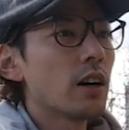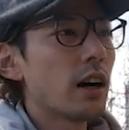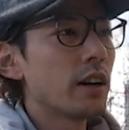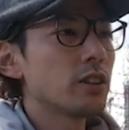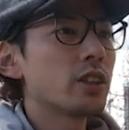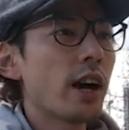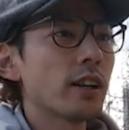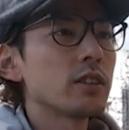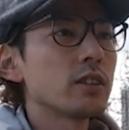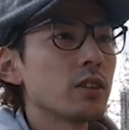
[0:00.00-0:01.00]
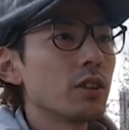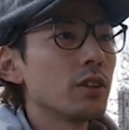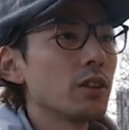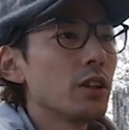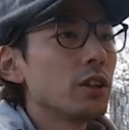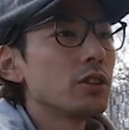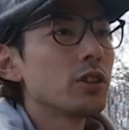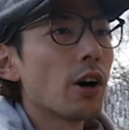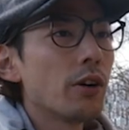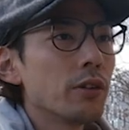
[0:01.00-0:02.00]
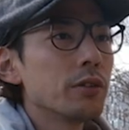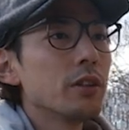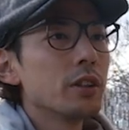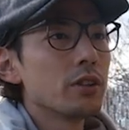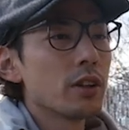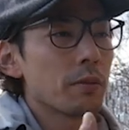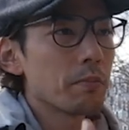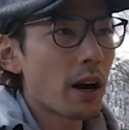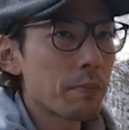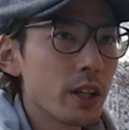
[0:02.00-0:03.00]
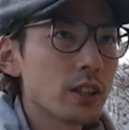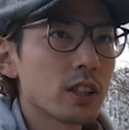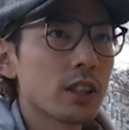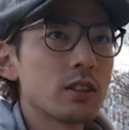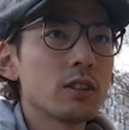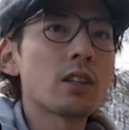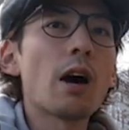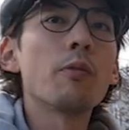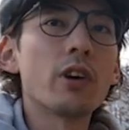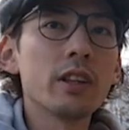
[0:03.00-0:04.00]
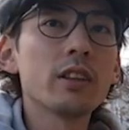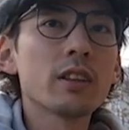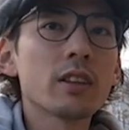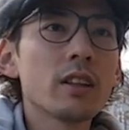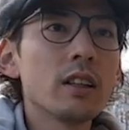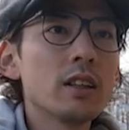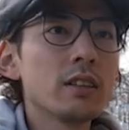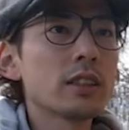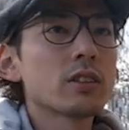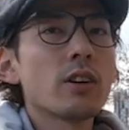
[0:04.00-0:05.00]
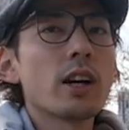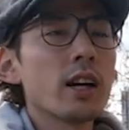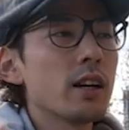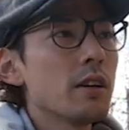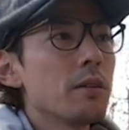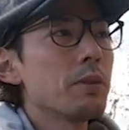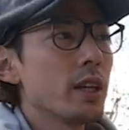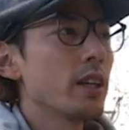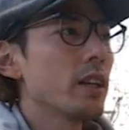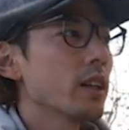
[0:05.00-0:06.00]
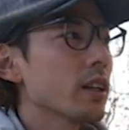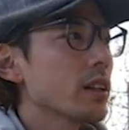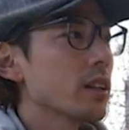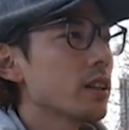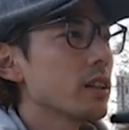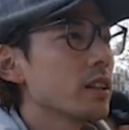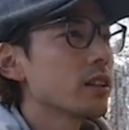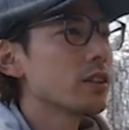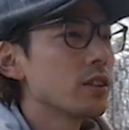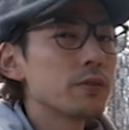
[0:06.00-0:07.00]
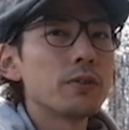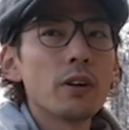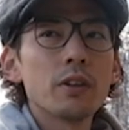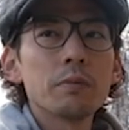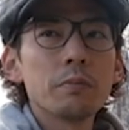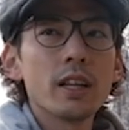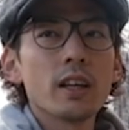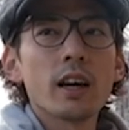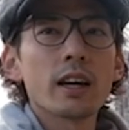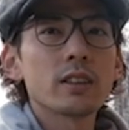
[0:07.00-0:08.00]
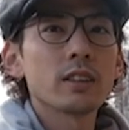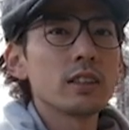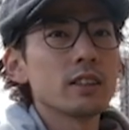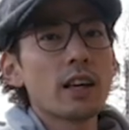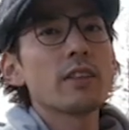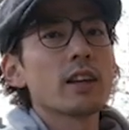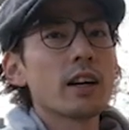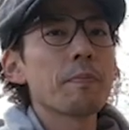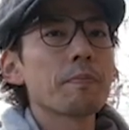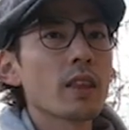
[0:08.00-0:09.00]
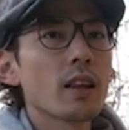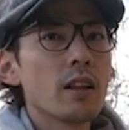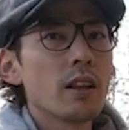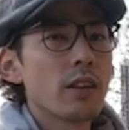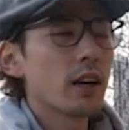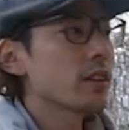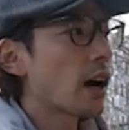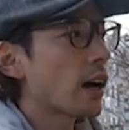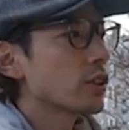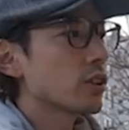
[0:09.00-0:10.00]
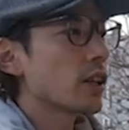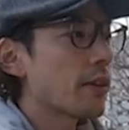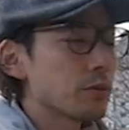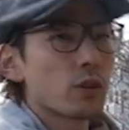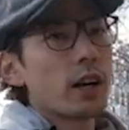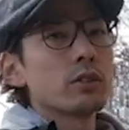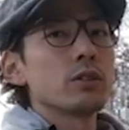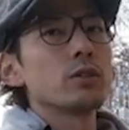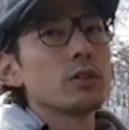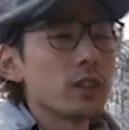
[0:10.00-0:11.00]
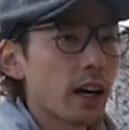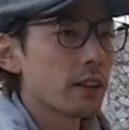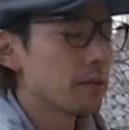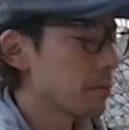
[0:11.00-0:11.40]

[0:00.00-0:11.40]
and chance to show your, my picture to someone. That's gonna be good for me. Like he said that. Then actually I'm trying to do that.